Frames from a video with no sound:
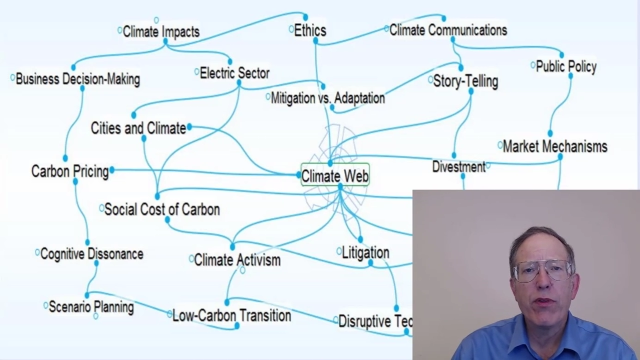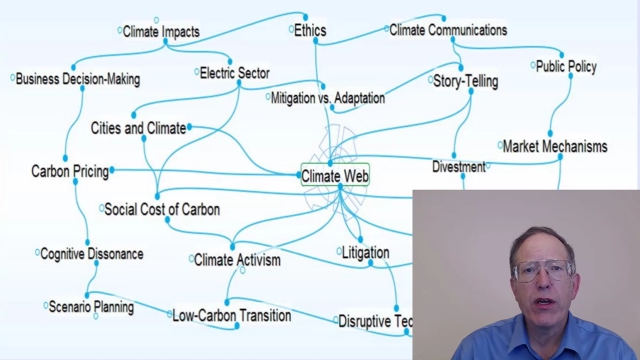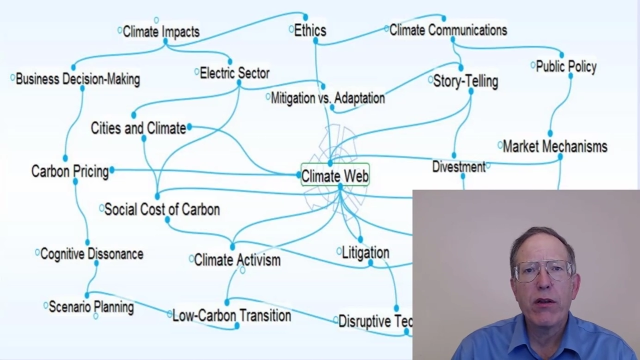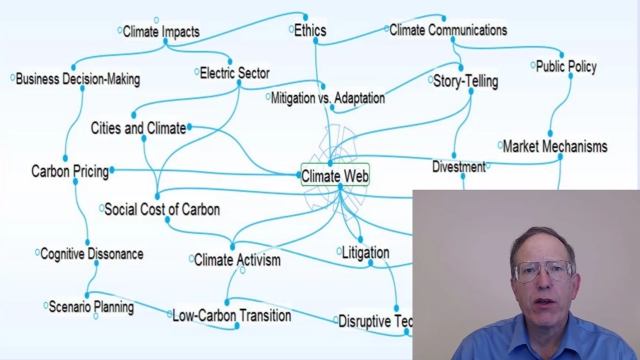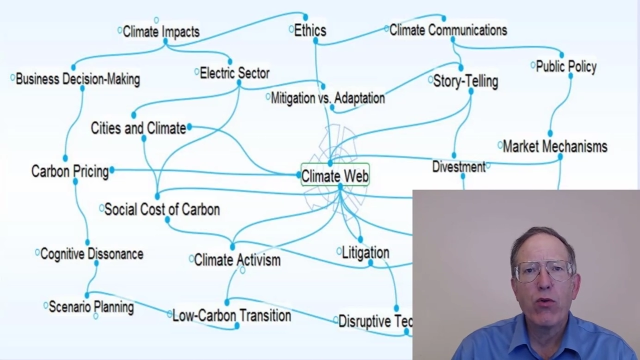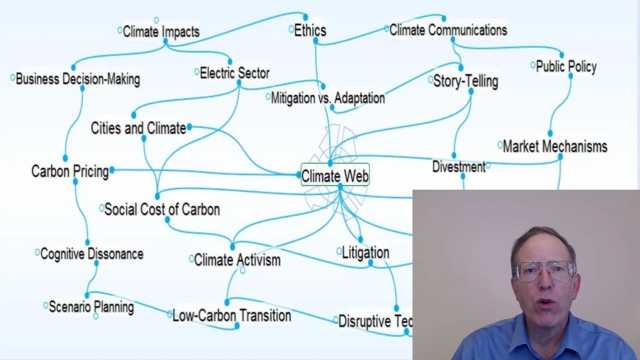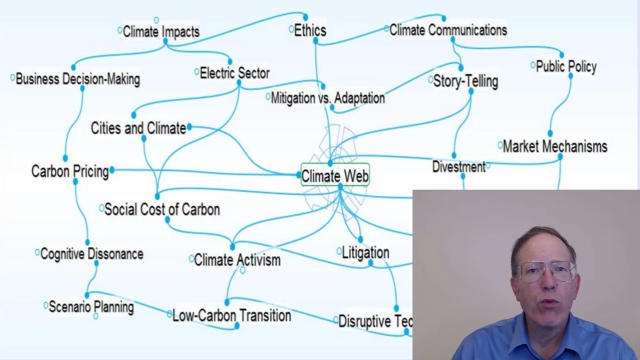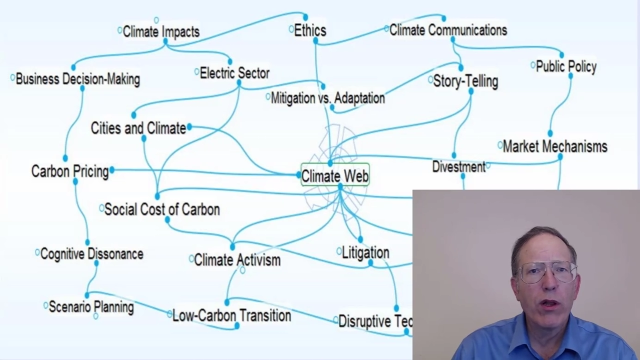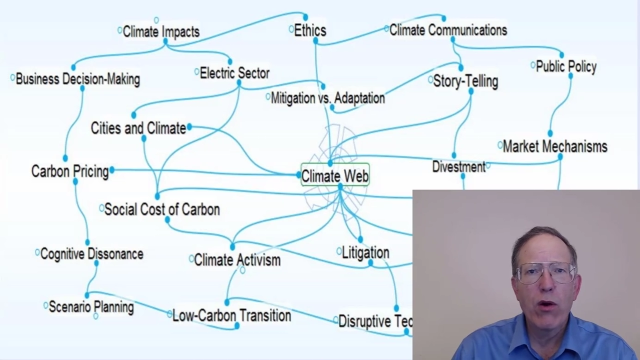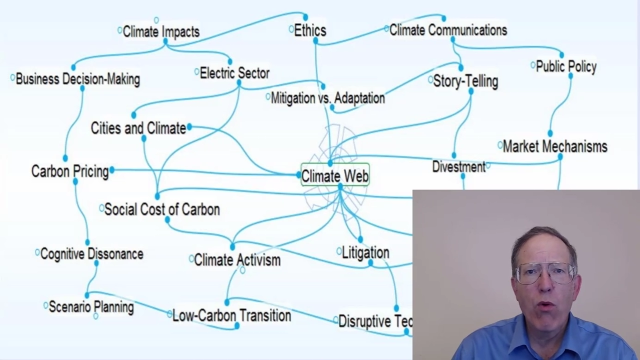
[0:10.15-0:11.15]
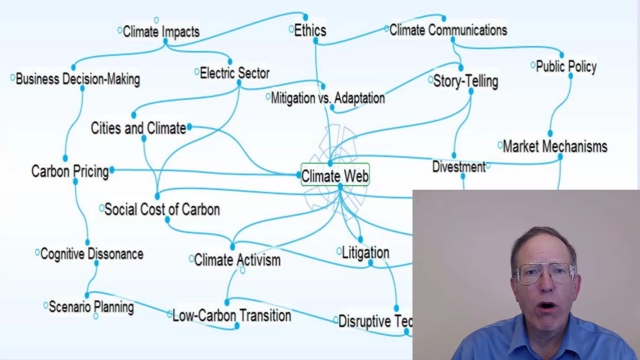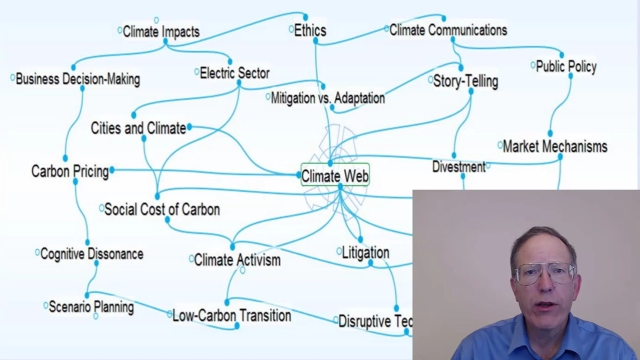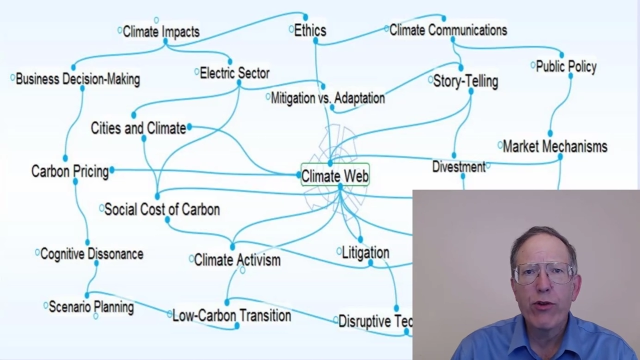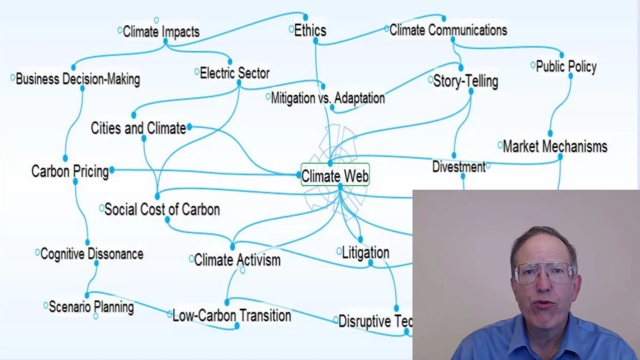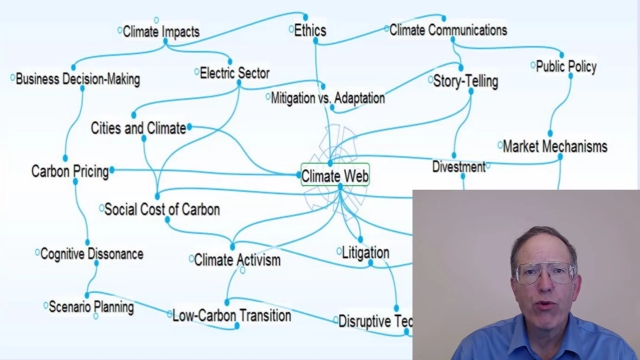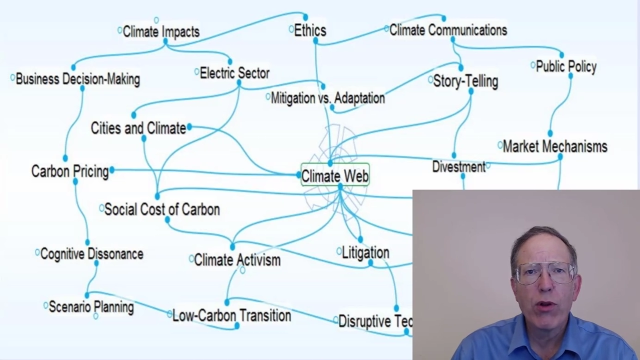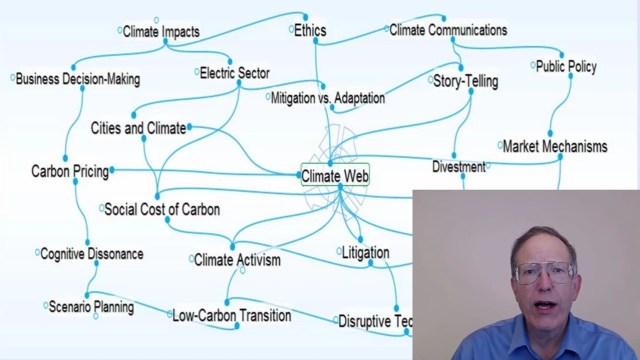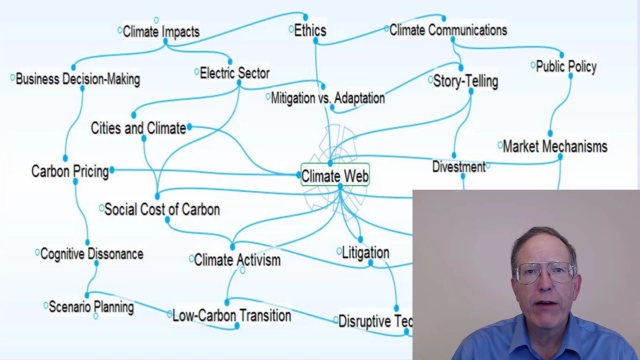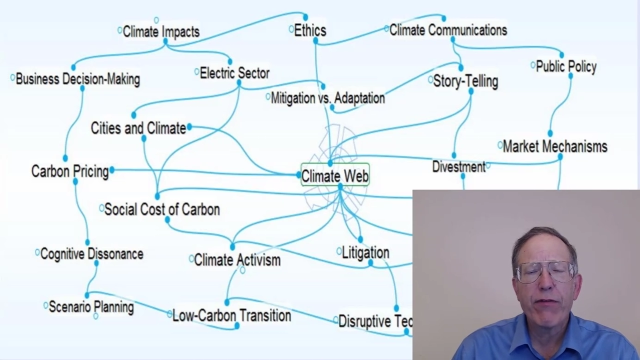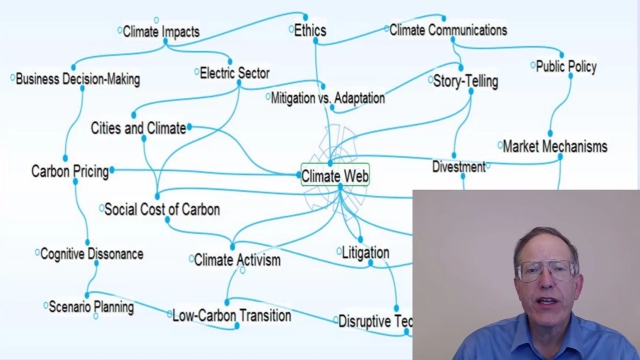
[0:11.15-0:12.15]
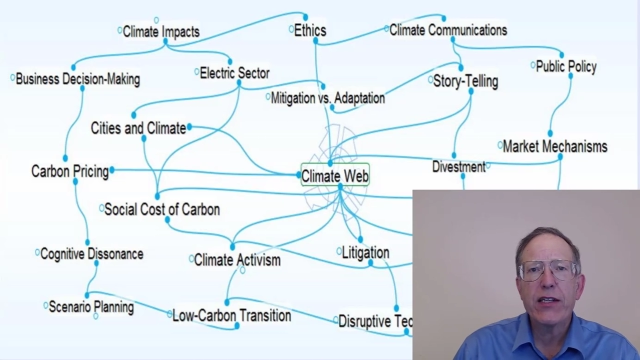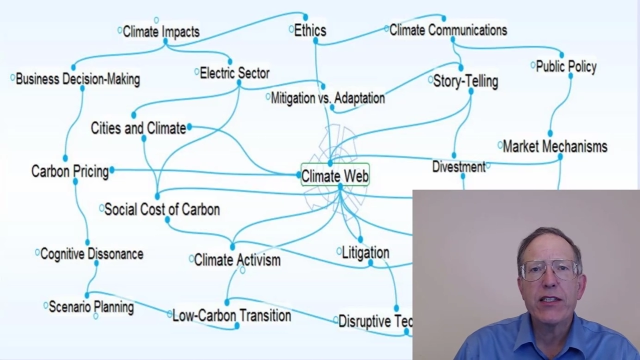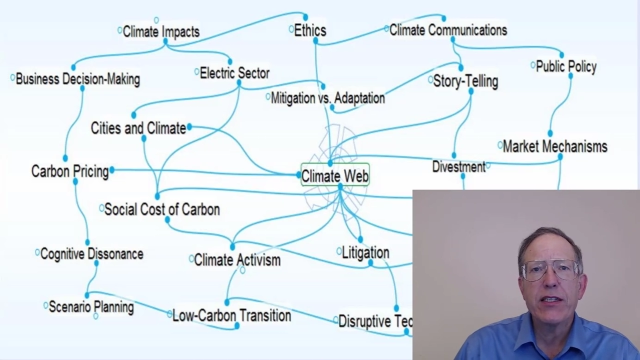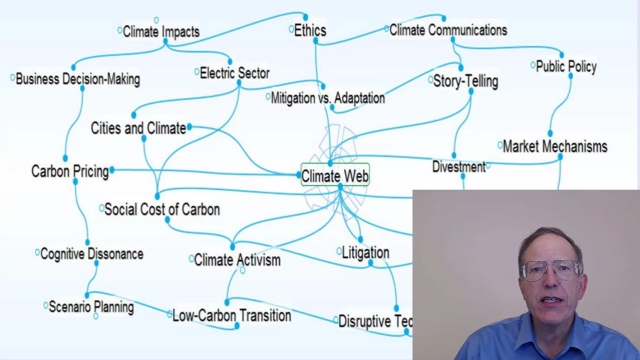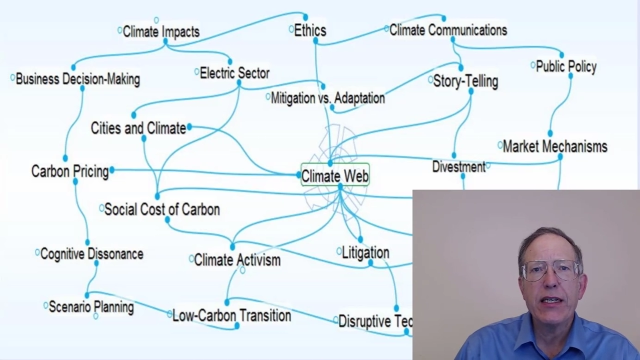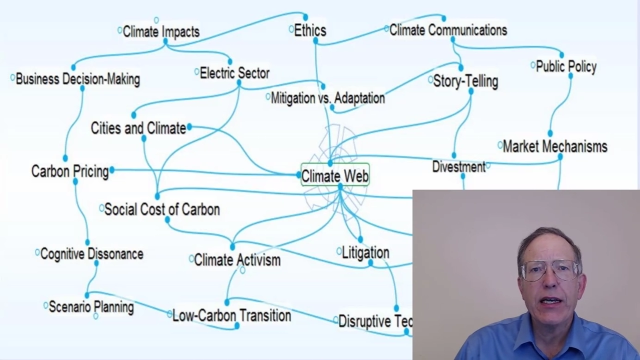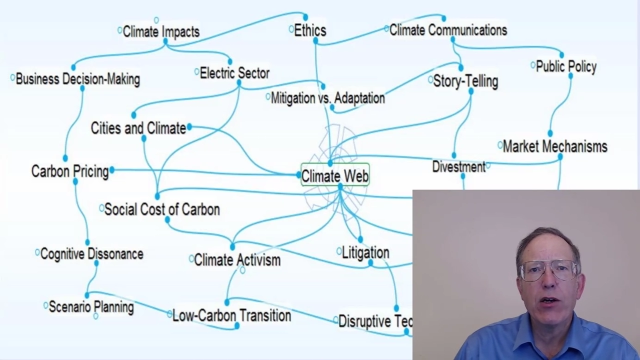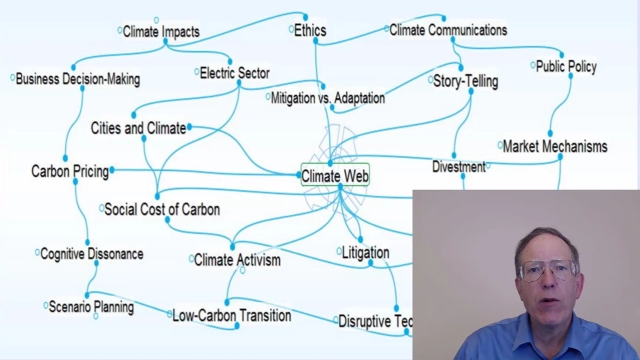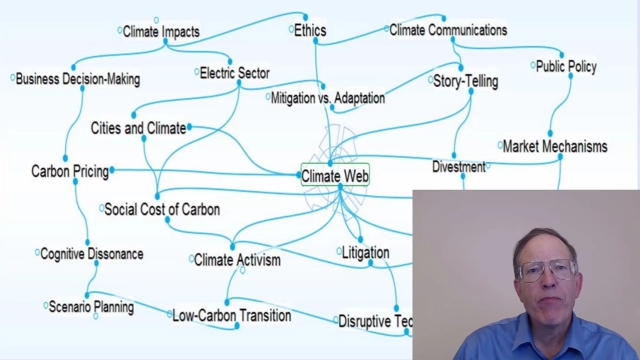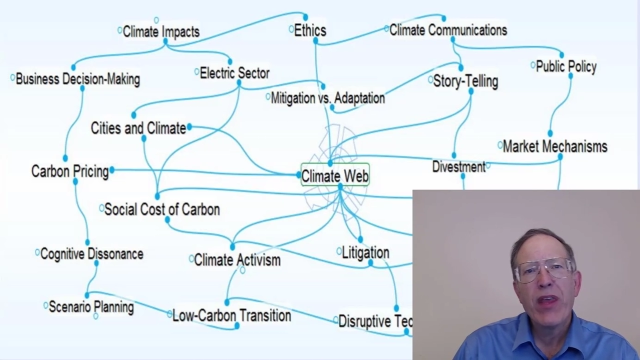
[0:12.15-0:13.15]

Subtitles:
that will really walk you through a lot of things in detail.